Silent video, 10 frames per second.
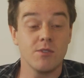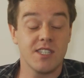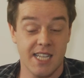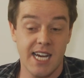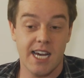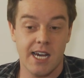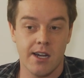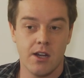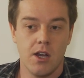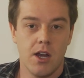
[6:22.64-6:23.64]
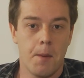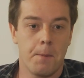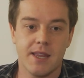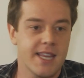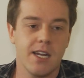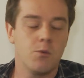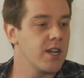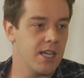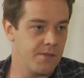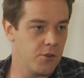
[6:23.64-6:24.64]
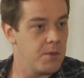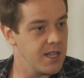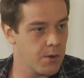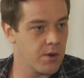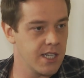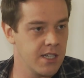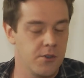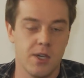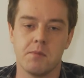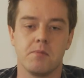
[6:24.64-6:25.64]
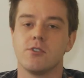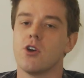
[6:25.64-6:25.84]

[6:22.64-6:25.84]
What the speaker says: was there, but they didn't want to interview me. They wanted to interview him.